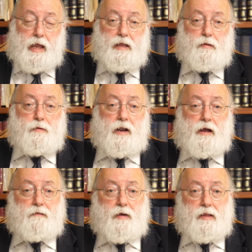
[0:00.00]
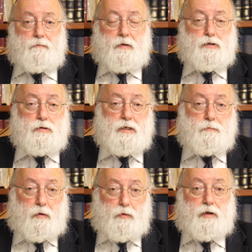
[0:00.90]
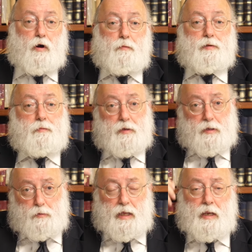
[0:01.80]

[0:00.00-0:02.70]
But we go with